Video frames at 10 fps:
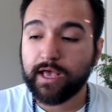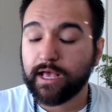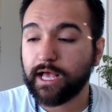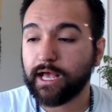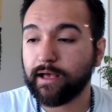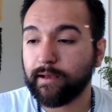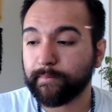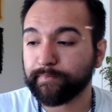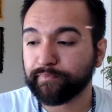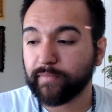
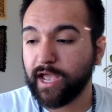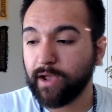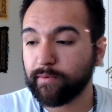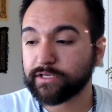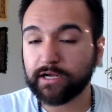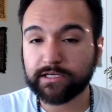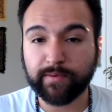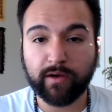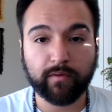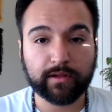and we talked
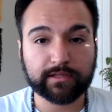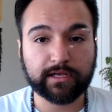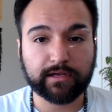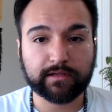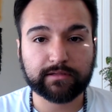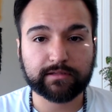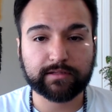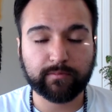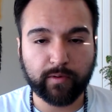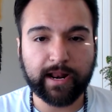about
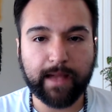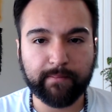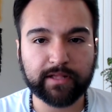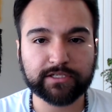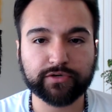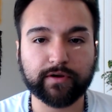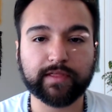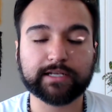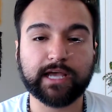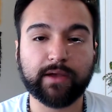what happens during
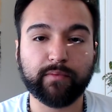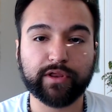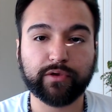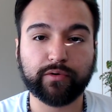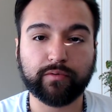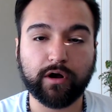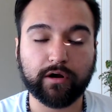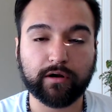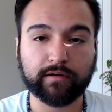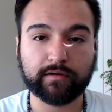that time when you
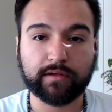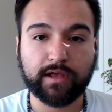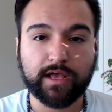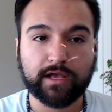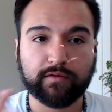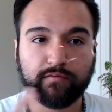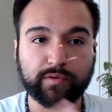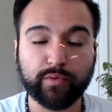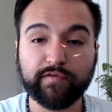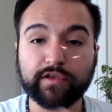are
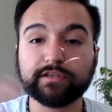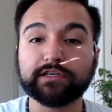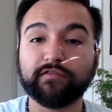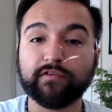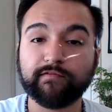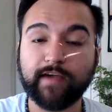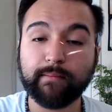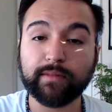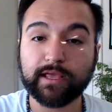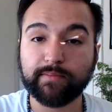removing yourself from
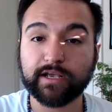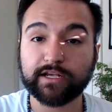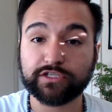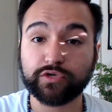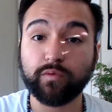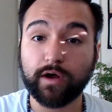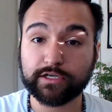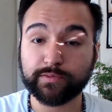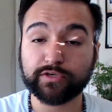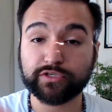family because you want
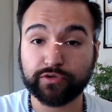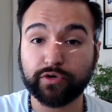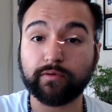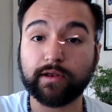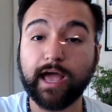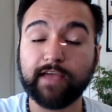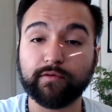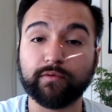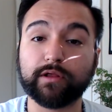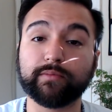to pursue your own life,
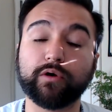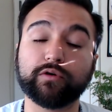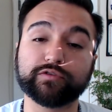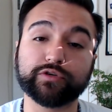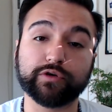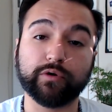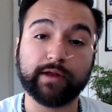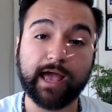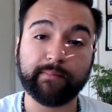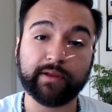you want to go to your own
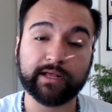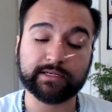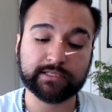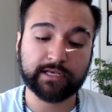happiness.